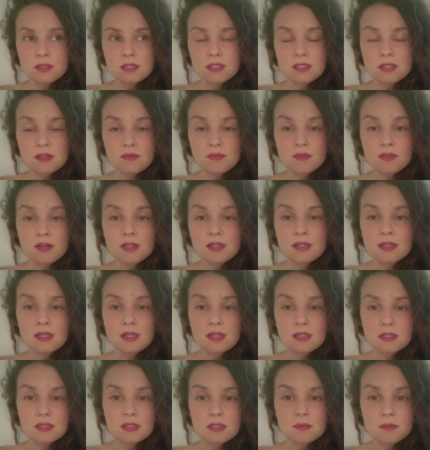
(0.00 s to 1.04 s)
different
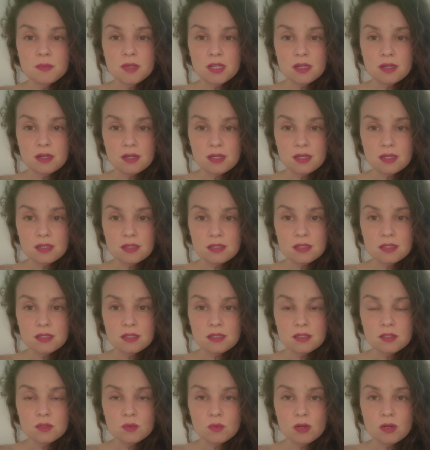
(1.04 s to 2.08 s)

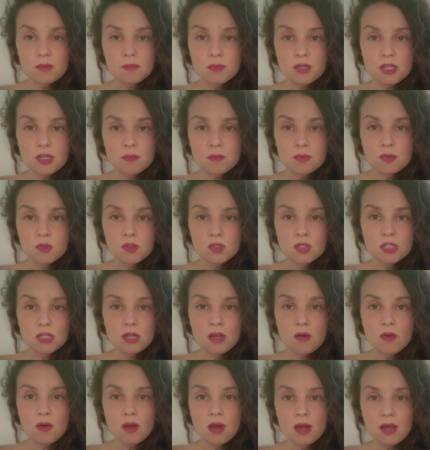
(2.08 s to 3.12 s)
experiences where people
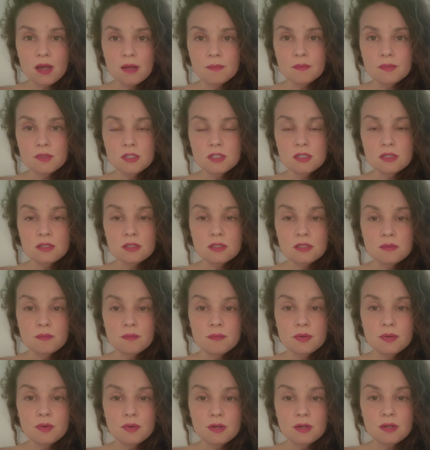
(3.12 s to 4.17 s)
show up to
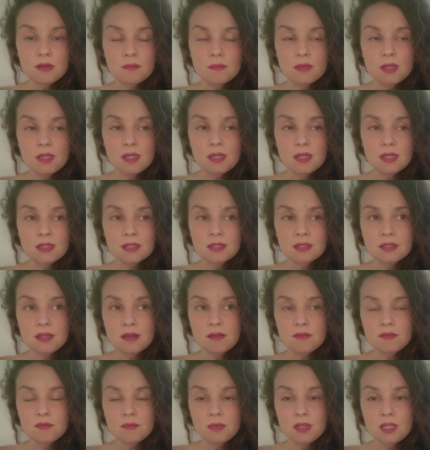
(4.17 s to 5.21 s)
support me and
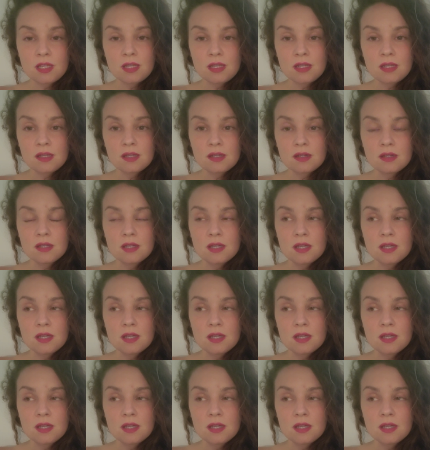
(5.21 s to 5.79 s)
love me